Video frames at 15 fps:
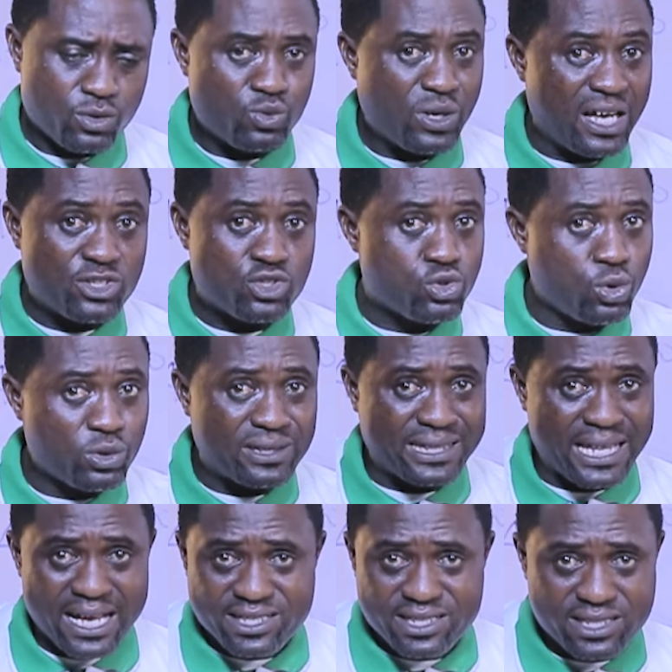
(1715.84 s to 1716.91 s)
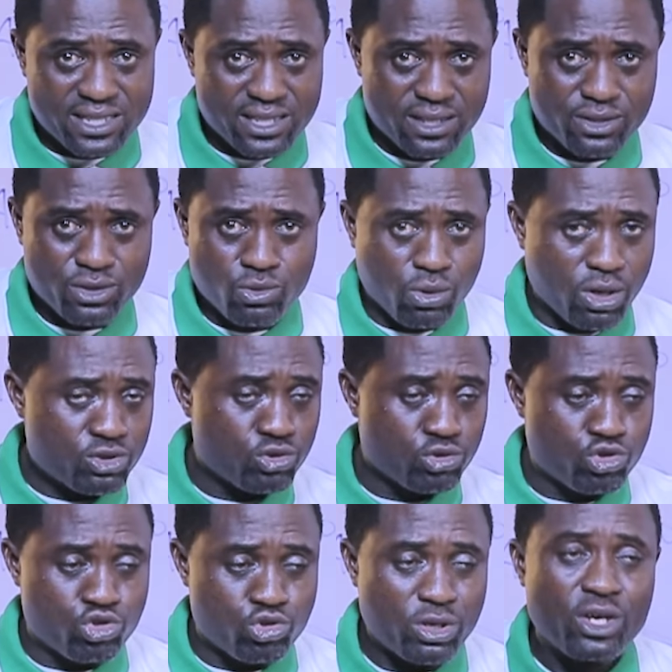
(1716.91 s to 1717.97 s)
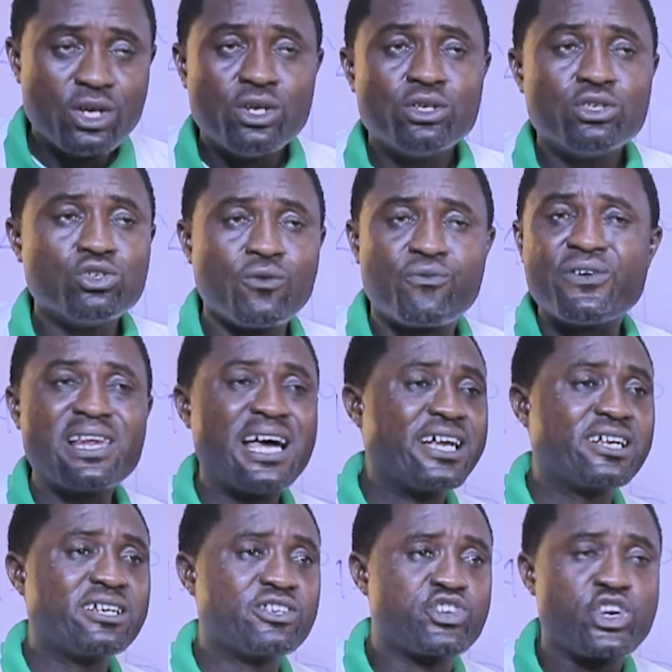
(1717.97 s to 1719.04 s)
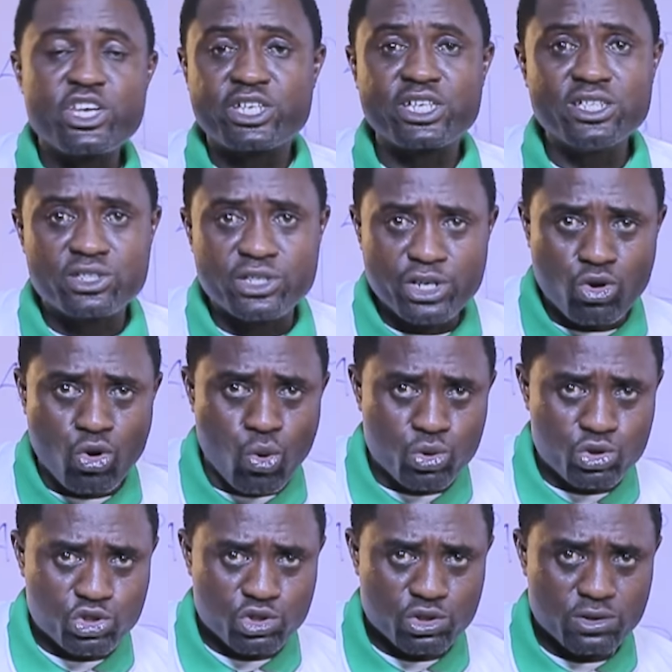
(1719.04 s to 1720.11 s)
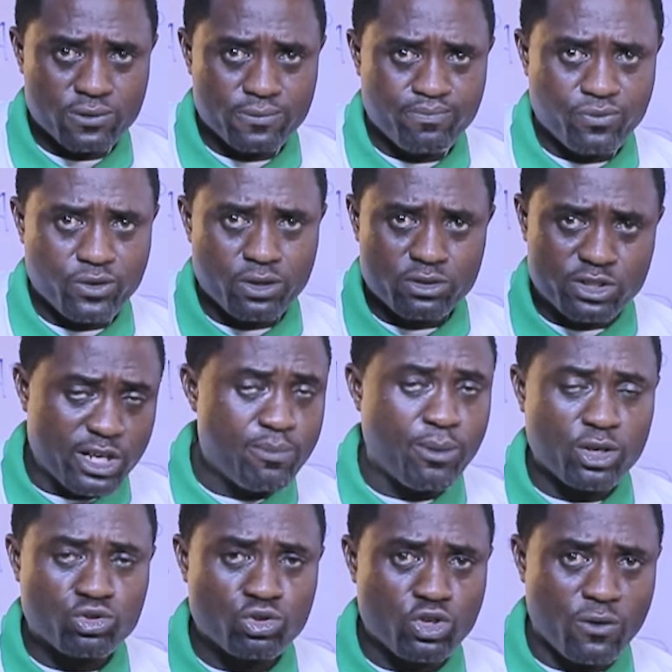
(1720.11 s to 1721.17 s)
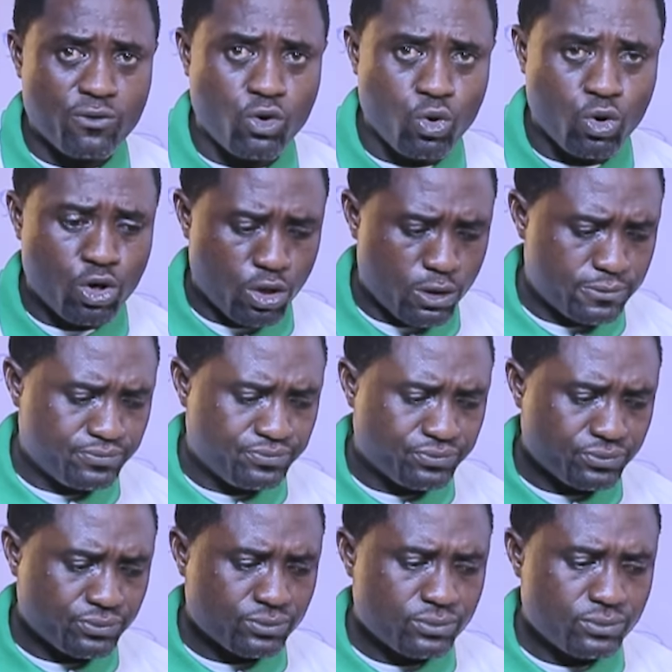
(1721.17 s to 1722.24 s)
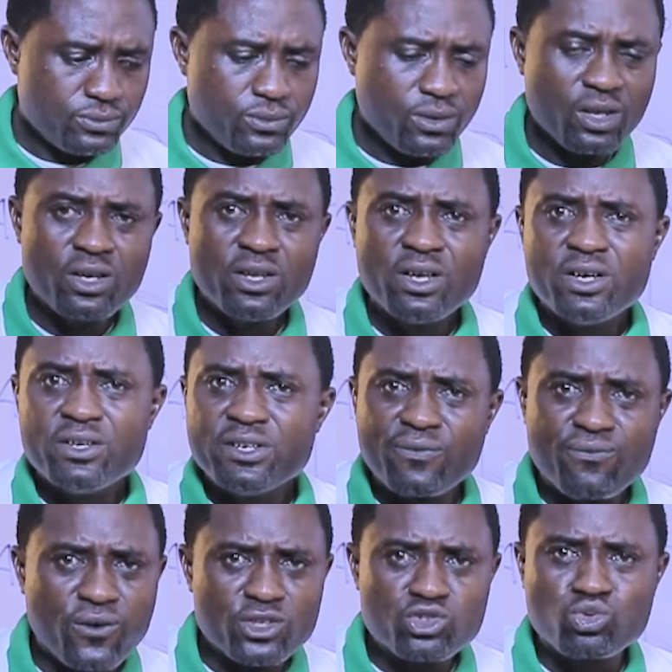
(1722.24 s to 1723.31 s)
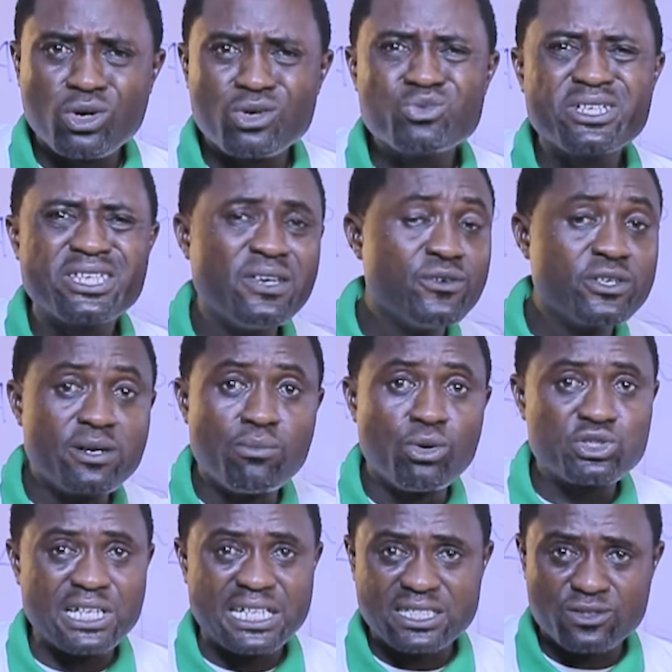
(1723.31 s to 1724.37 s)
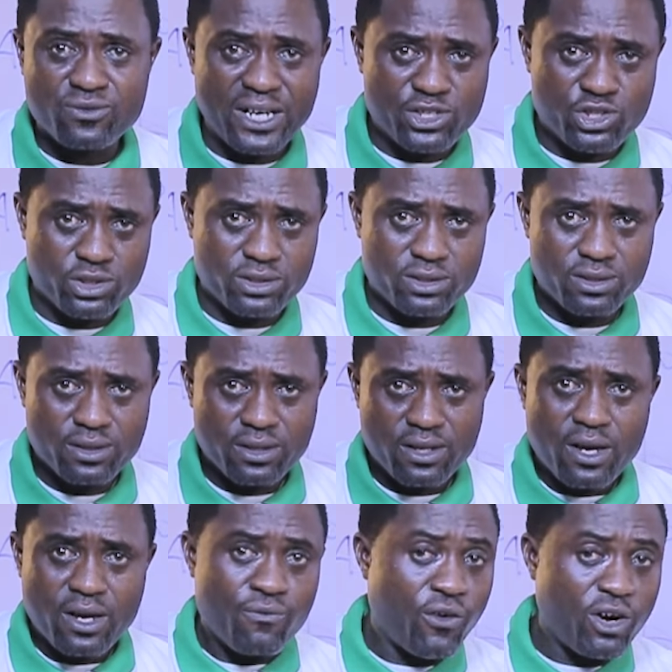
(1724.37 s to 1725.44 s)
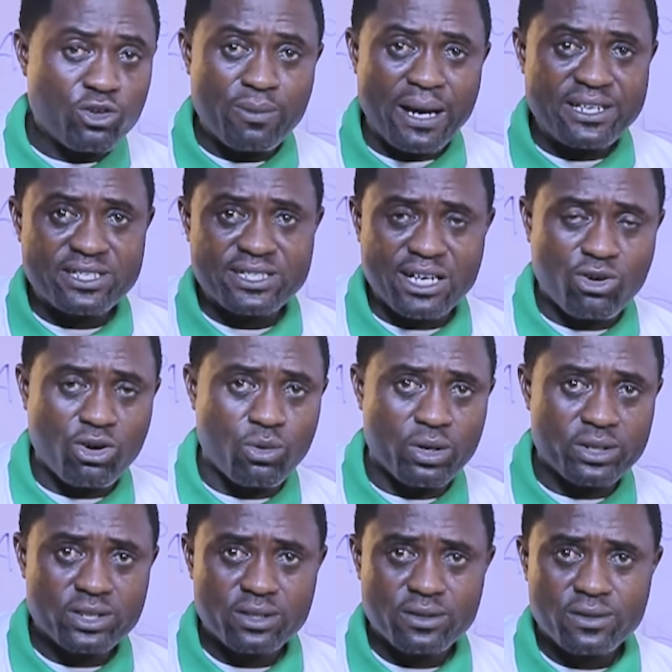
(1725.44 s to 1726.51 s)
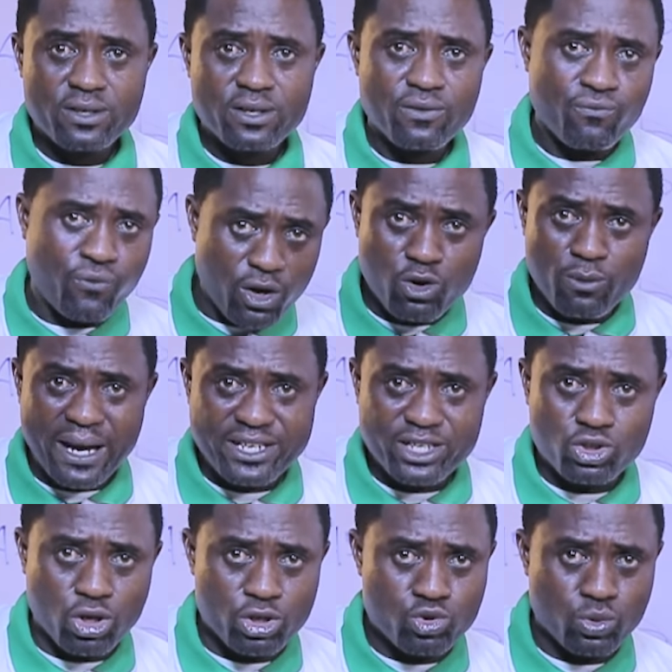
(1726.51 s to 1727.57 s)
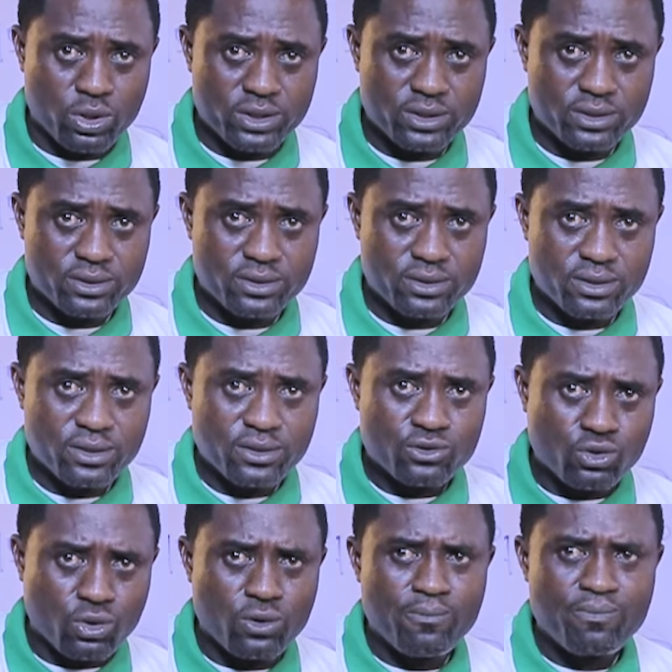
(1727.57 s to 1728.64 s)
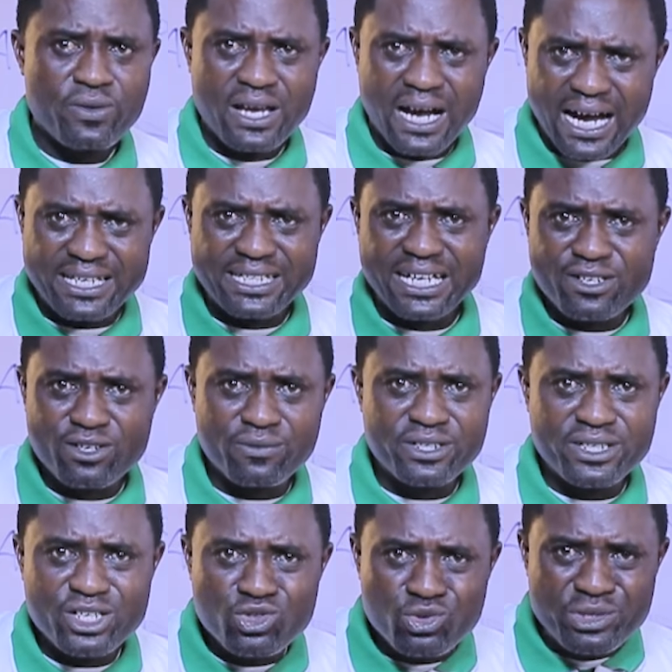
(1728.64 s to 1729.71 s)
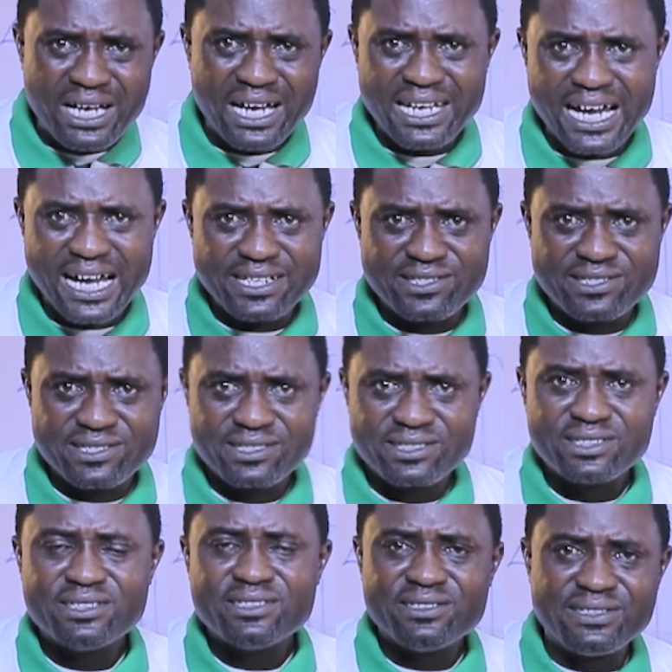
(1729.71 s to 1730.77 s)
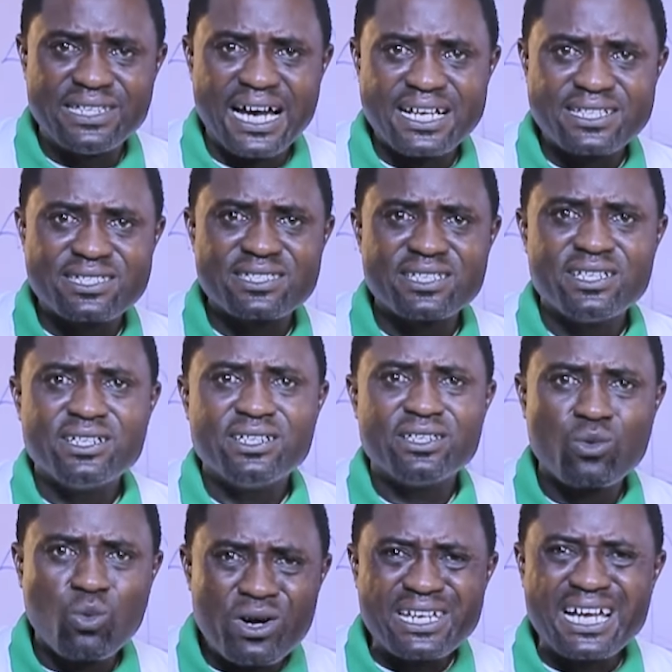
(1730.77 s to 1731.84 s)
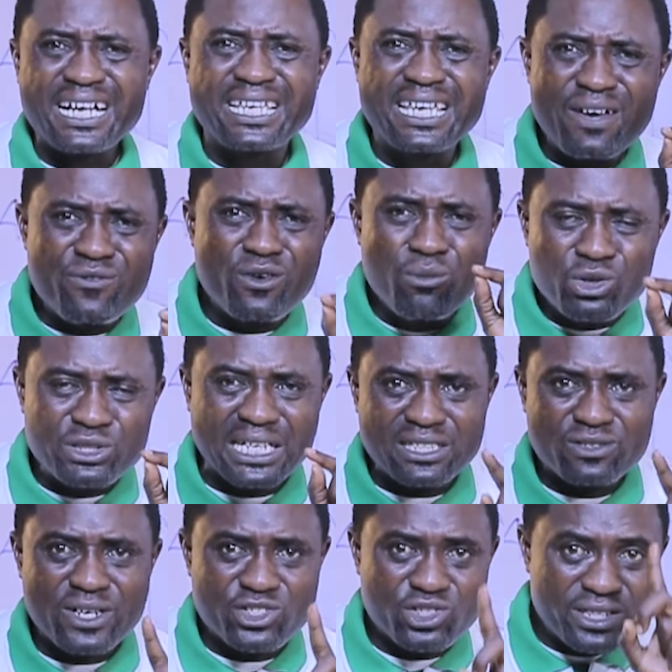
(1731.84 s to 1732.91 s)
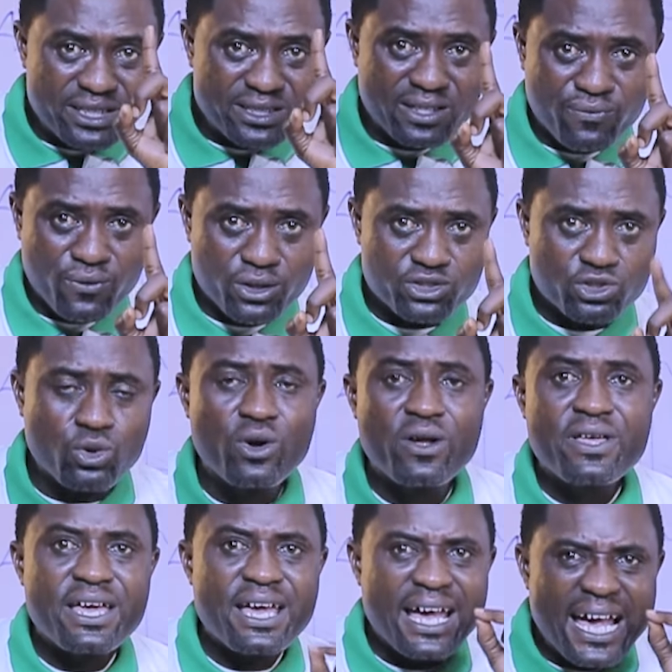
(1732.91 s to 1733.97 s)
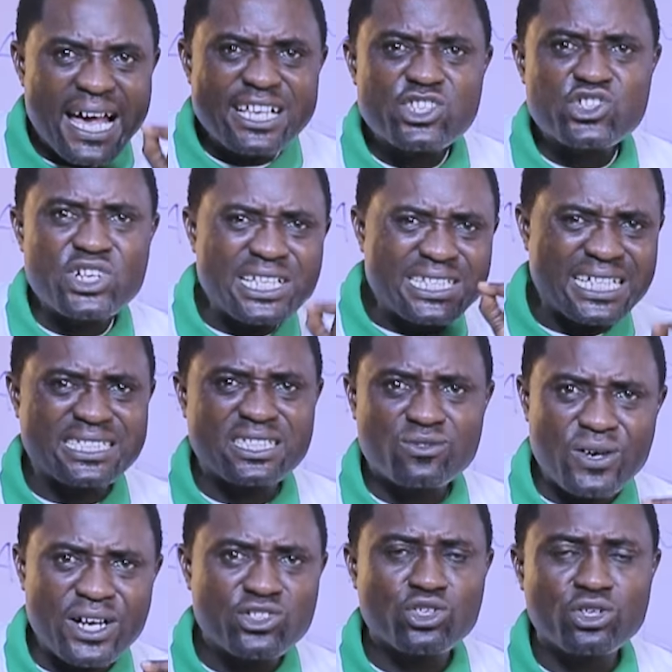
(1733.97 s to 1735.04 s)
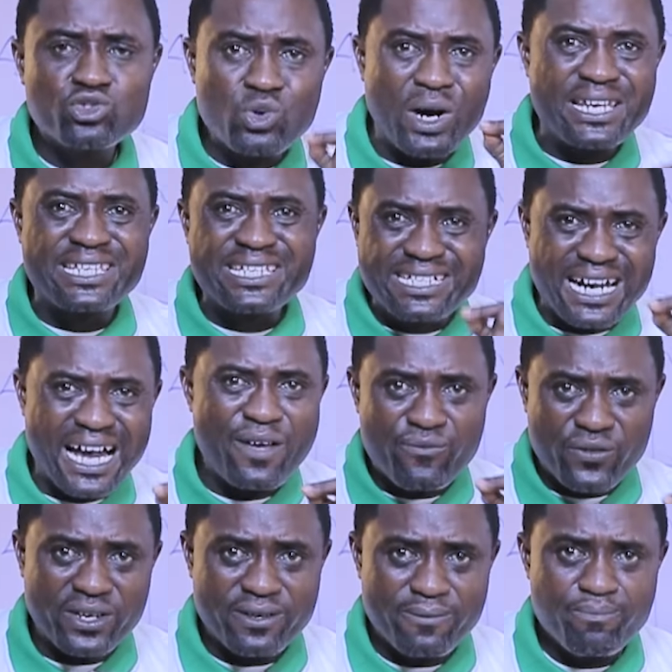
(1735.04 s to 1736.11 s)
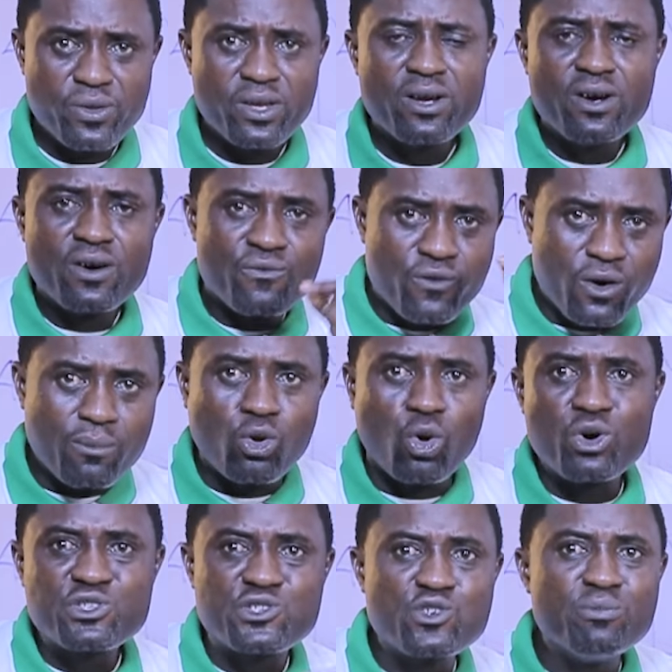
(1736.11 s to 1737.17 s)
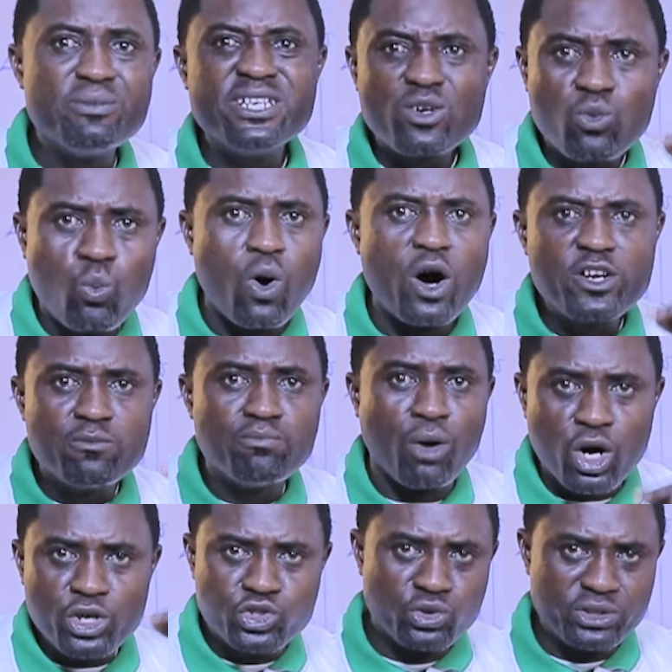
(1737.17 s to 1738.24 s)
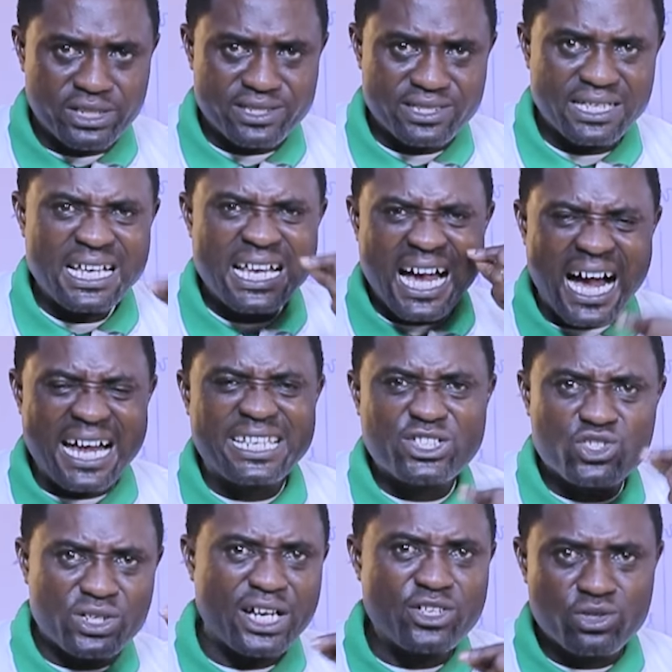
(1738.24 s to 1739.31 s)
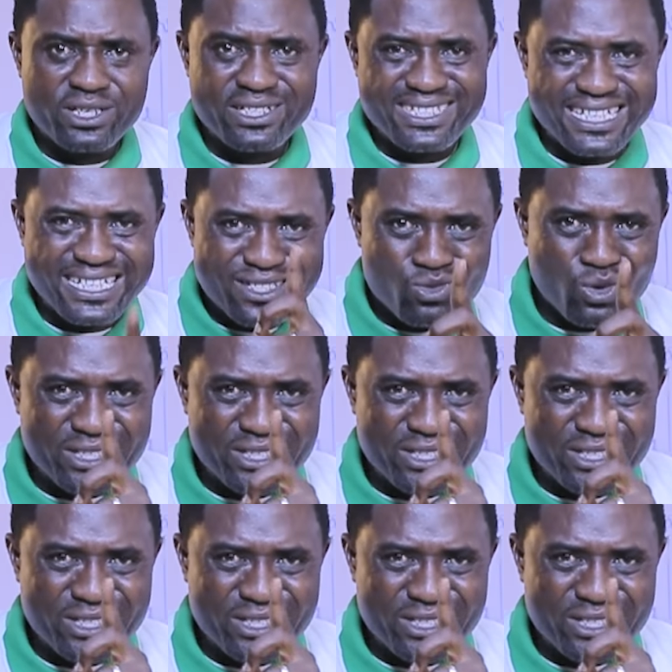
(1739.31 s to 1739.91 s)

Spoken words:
you are so thirsty, you feel like drinking 3 Cokes, 3 bottles of Coke. The first one will give you the most satisfaction, followed by the second one, followed by the third one. So at the end of the day, you realized that the one that gave you most satisfaction is the first. So extra satisfaction you are deriving from consuming one more unit, additional unit, is